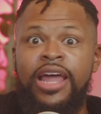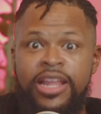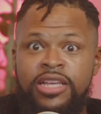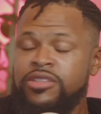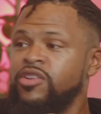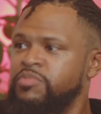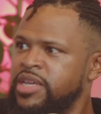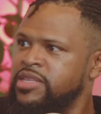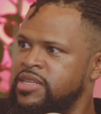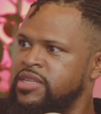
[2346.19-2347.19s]
That is their
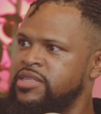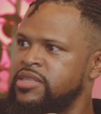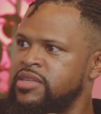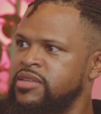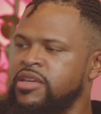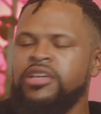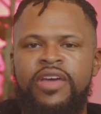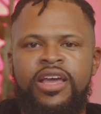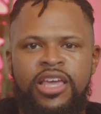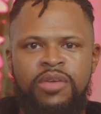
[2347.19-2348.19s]
business, because
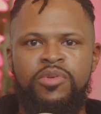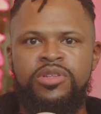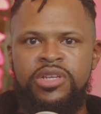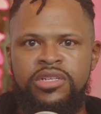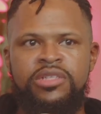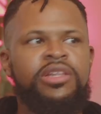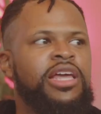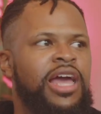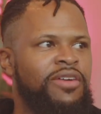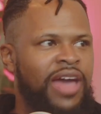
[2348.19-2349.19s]
they can keep your attention and they
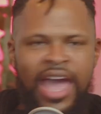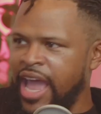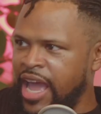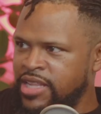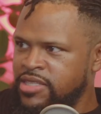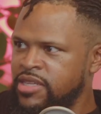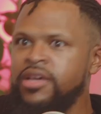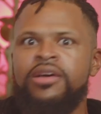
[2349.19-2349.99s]
can have ads.